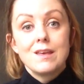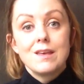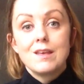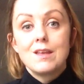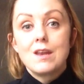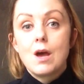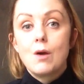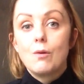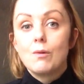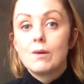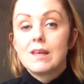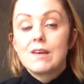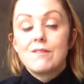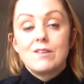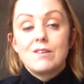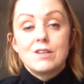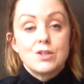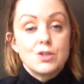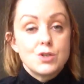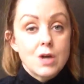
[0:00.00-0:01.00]
you know, give
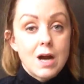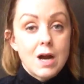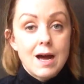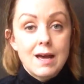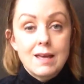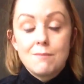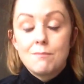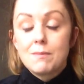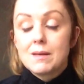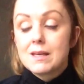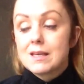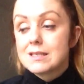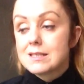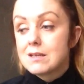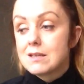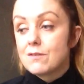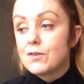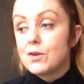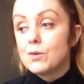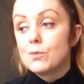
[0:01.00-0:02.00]
it a try. Because
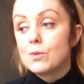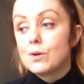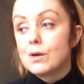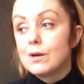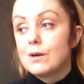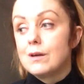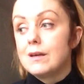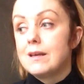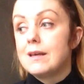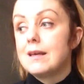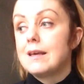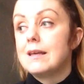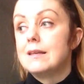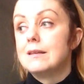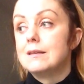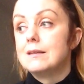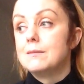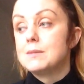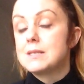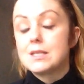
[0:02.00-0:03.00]
if you were
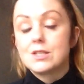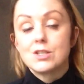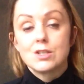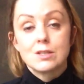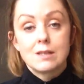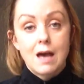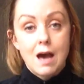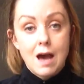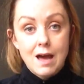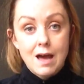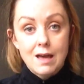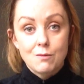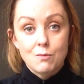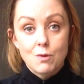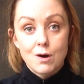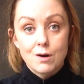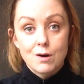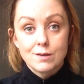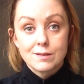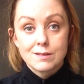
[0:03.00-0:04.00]
in the position that I
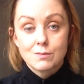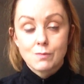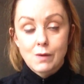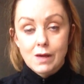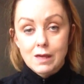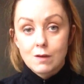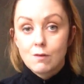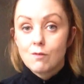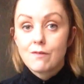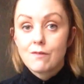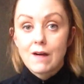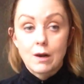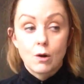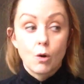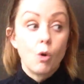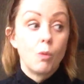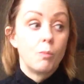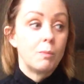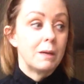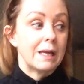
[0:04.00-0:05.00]
was, where you felt
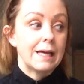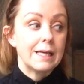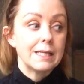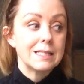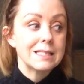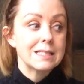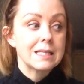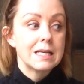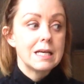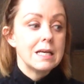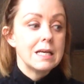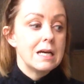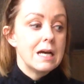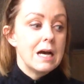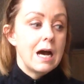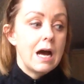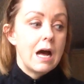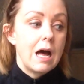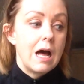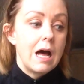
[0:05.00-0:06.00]
hopeless,
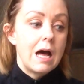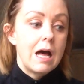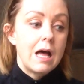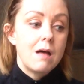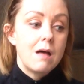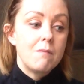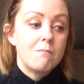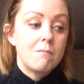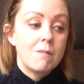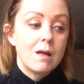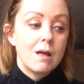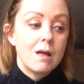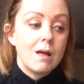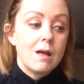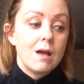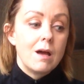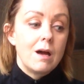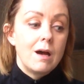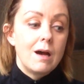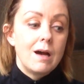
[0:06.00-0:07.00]
and
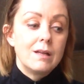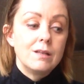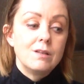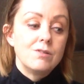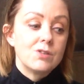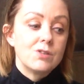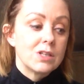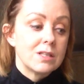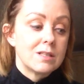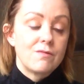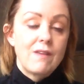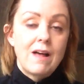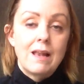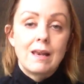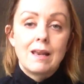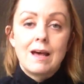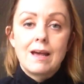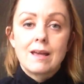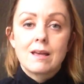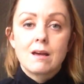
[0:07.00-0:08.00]
you just
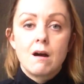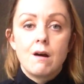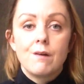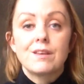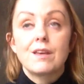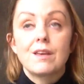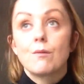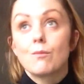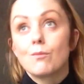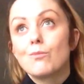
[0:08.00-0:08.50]
felt like, oh,